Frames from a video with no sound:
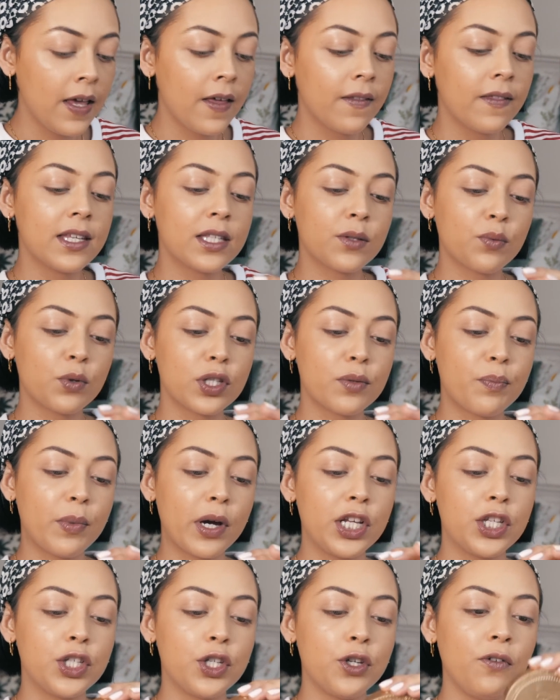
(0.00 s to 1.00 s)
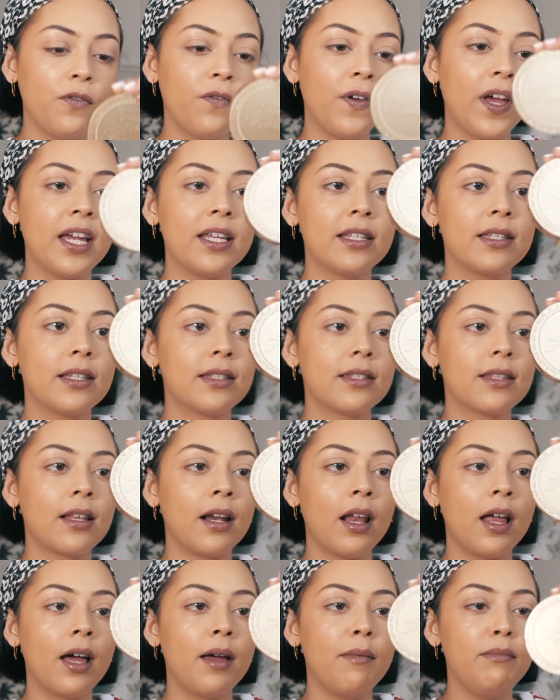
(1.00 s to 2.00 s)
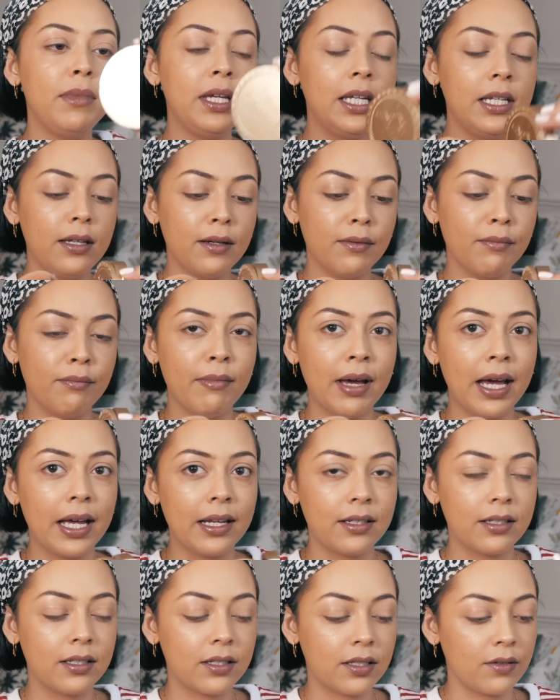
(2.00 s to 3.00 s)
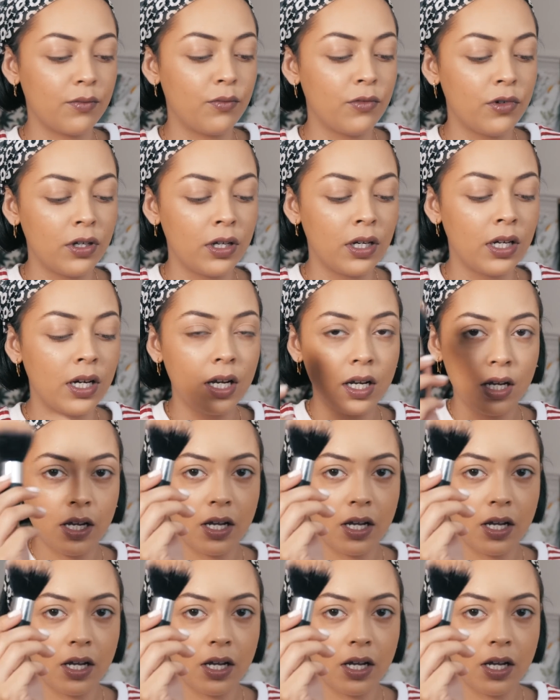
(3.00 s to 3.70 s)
This one's by Too Faced. It's the light medium matte one